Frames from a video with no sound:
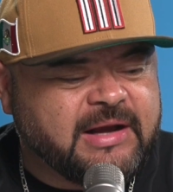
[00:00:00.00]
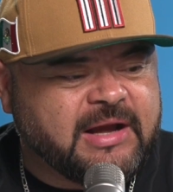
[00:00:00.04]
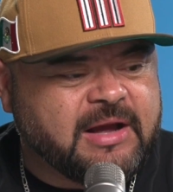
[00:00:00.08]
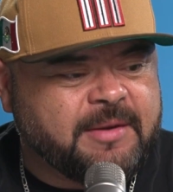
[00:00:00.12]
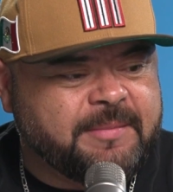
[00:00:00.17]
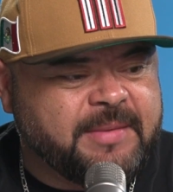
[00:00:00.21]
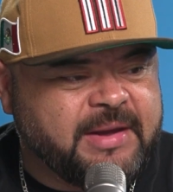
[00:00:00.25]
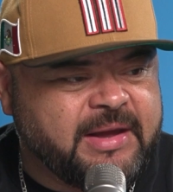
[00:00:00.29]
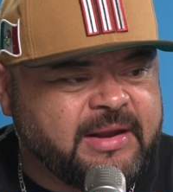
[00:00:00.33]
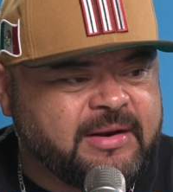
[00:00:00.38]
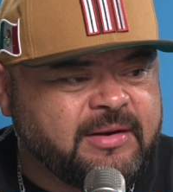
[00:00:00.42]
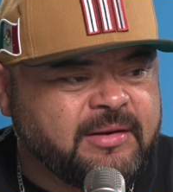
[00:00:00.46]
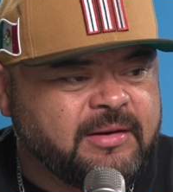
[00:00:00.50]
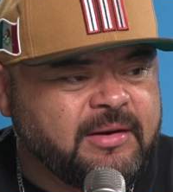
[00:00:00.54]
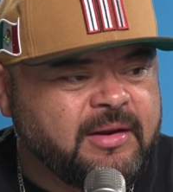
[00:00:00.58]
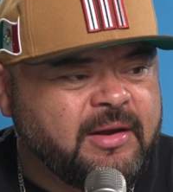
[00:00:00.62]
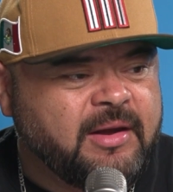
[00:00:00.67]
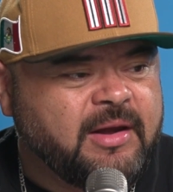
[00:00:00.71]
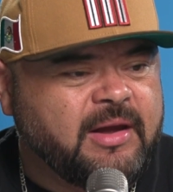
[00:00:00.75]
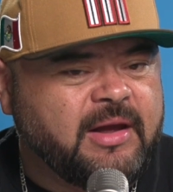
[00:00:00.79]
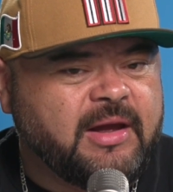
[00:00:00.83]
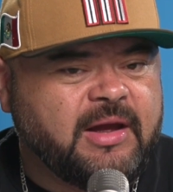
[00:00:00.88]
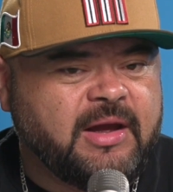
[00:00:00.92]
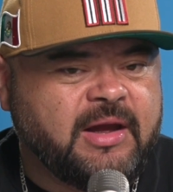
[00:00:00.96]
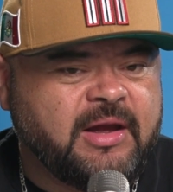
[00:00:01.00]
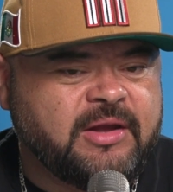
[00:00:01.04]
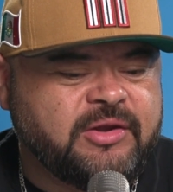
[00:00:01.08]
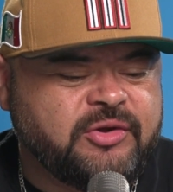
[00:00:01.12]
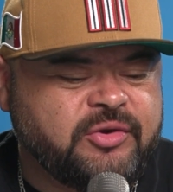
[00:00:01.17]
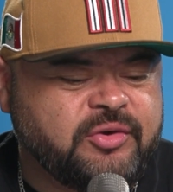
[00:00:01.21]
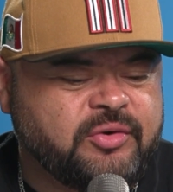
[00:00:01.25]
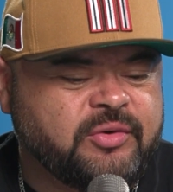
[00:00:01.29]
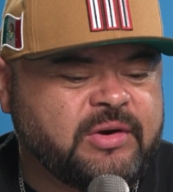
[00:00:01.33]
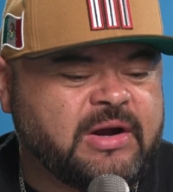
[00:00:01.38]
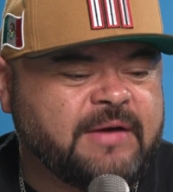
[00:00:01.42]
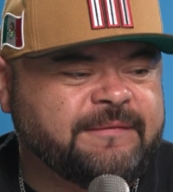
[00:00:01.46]
come in and
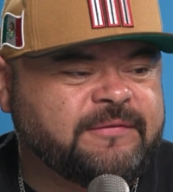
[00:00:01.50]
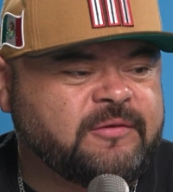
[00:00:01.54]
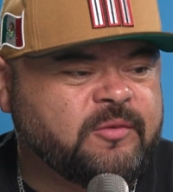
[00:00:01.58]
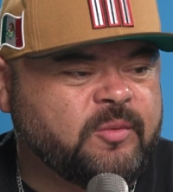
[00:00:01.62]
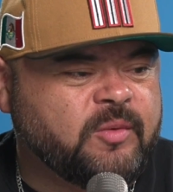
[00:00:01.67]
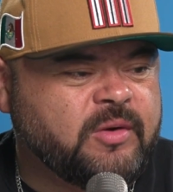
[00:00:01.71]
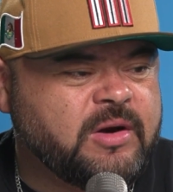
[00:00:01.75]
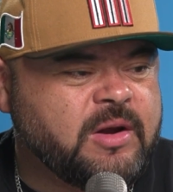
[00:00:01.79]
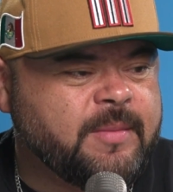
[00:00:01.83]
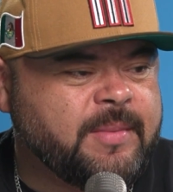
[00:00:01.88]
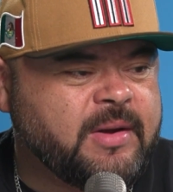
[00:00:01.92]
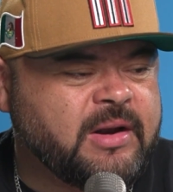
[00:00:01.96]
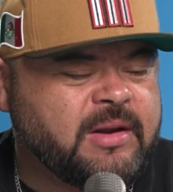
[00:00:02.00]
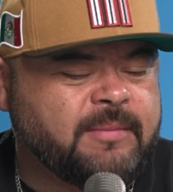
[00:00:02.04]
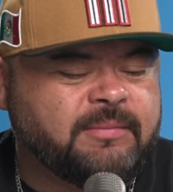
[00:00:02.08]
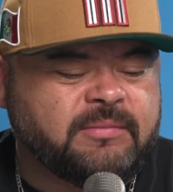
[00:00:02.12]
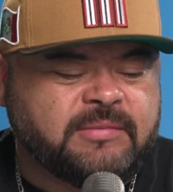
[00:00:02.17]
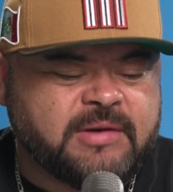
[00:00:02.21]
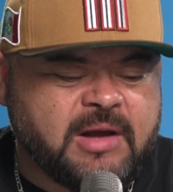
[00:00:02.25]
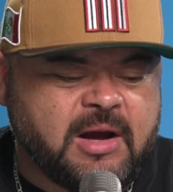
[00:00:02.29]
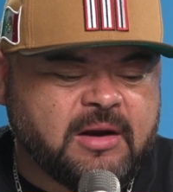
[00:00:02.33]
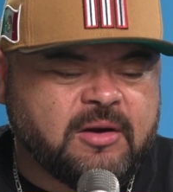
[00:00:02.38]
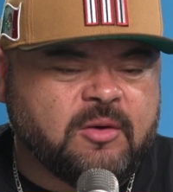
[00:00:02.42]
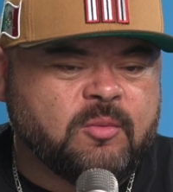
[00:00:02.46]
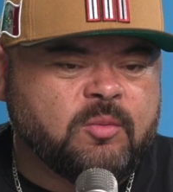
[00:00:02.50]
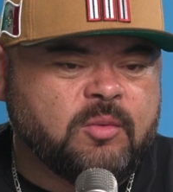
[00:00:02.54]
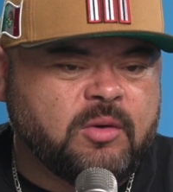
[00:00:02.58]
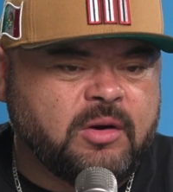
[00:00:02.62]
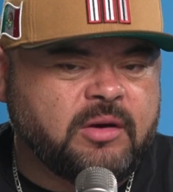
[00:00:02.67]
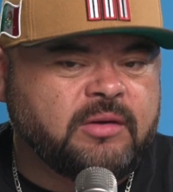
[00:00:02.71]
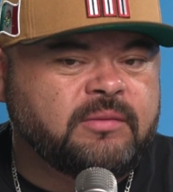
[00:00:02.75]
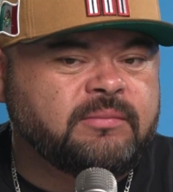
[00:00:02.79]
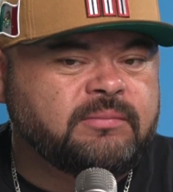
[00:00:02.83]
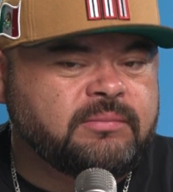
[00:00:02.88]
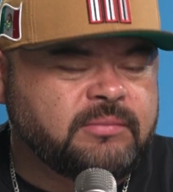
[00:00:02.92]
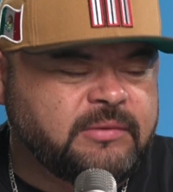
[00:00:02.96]
you don't have to worry about him. Knock on
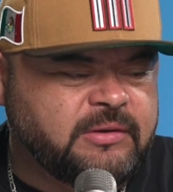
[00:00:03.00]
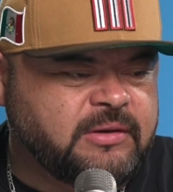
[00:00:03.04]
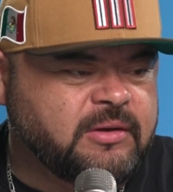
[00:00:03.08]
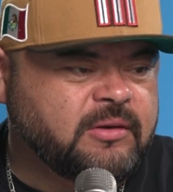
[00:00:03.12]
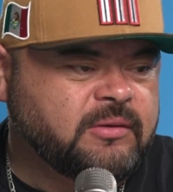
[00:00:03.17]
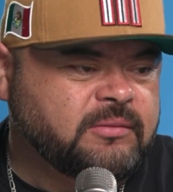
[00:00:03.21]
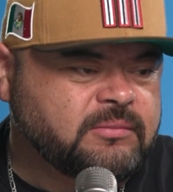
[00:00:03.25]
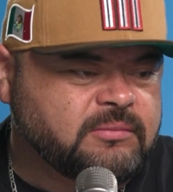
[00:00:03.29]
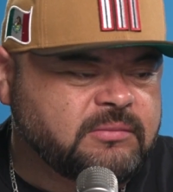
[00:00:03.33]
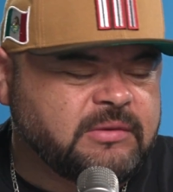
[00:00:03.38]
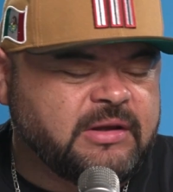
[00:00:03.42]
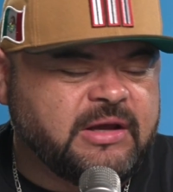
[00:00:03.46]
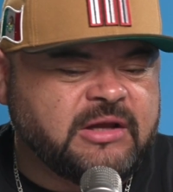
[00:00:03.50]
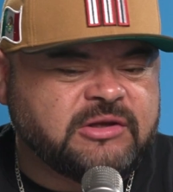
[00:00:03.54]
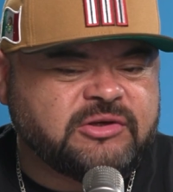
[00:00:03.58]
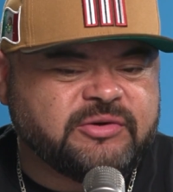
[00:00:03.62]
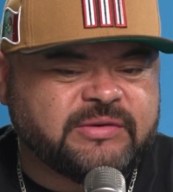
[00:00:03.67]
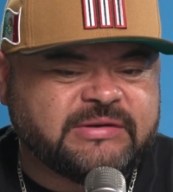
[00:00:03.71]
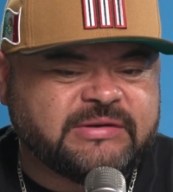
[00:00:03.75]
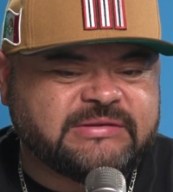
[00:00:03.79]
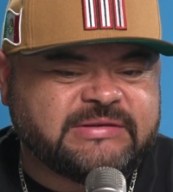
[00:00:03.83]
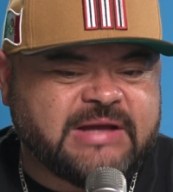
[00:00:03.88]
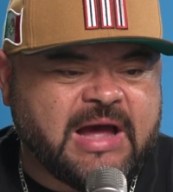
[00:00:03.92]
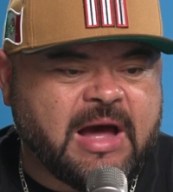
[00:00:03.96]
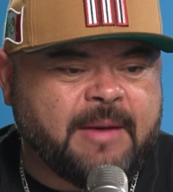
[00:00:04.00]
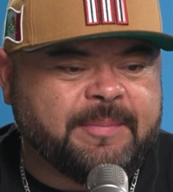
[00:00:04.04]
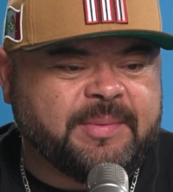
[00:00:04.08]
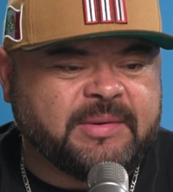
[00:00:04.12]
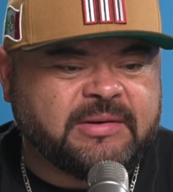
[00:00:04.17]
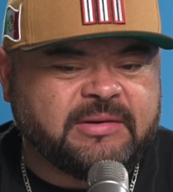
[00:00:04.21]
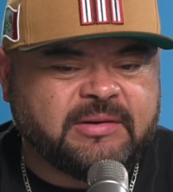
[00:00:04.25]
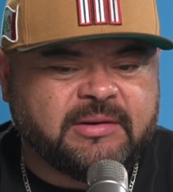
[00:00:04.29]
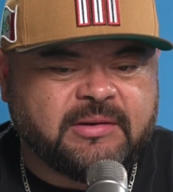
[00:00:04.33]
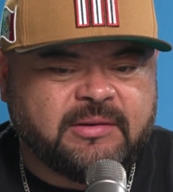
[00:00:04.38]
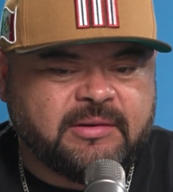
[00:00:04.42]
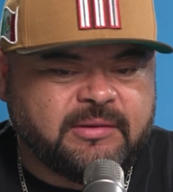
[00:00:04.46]
wood, injuries
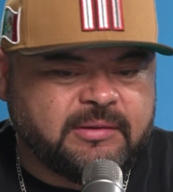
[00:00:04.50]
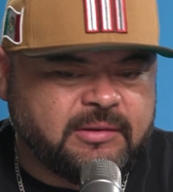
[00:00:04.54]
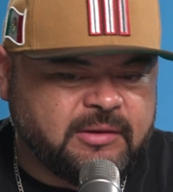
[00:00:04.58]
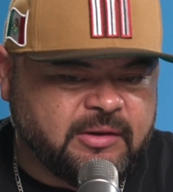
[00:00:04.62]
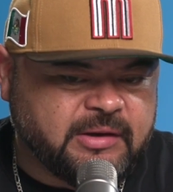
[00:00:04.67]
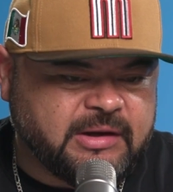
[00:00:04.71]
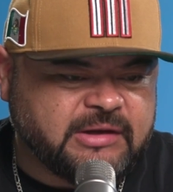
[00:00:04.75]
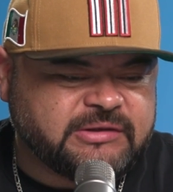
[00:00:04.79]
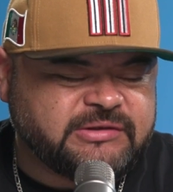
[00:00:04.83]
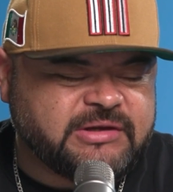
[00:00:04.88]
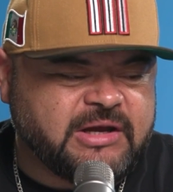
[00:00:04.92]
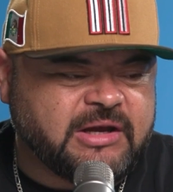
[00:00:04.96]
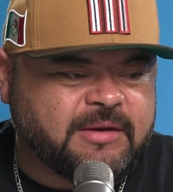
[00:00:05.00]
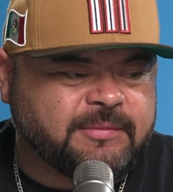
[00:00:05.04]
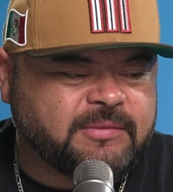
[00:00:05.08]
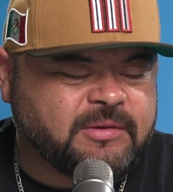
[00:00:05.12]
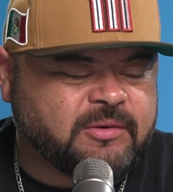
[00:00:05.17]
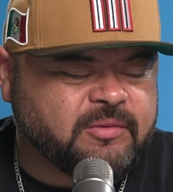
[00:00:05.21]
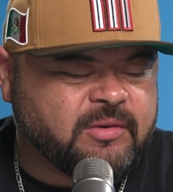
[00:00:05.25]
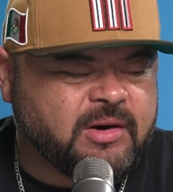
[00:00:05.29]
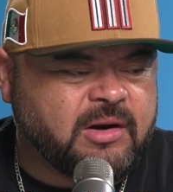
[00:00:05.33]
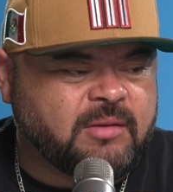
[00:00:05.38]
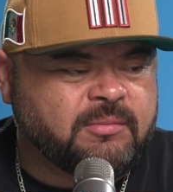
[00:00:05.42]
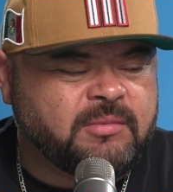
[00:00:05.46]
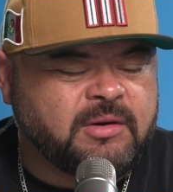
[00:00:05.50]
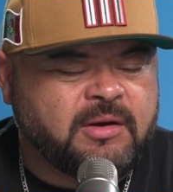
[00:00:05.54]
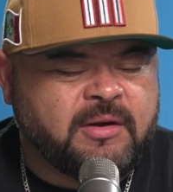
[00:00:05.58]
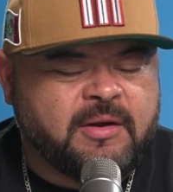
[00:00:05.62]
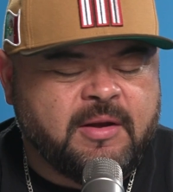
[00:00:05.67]
happened. Look at Jacob deGrom.